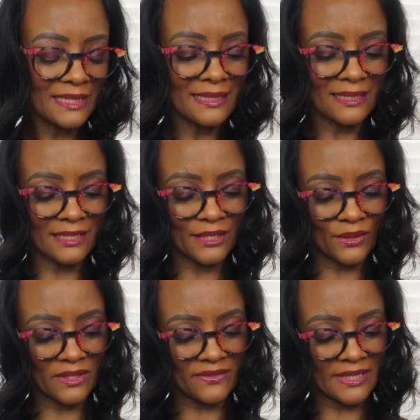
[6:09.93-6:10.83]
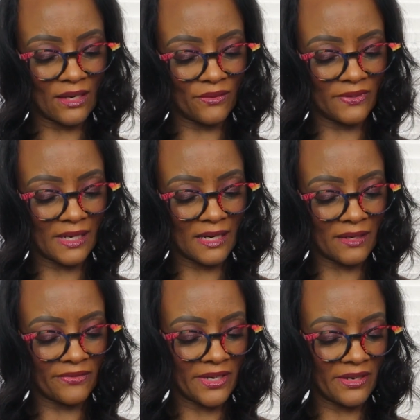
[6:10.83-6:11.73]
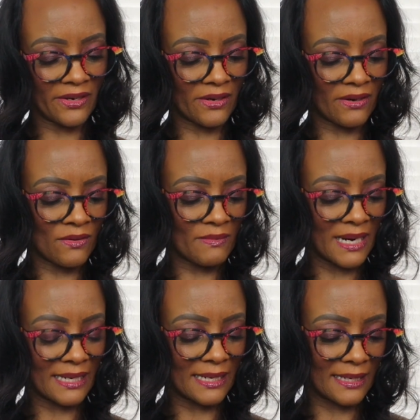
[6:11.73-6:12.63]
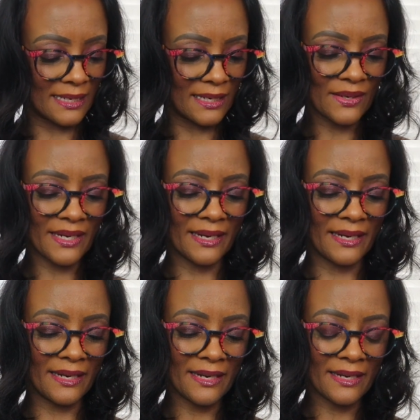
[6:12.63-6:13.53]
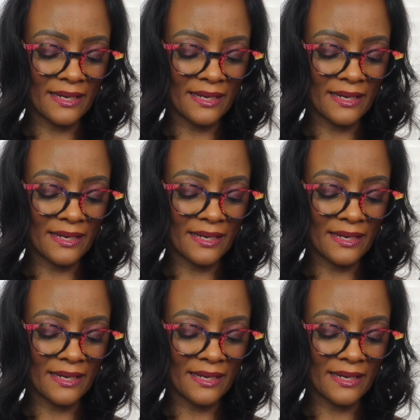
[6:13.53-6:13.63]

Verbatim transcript: It says a dose of self-love here. Oh my god. Okay.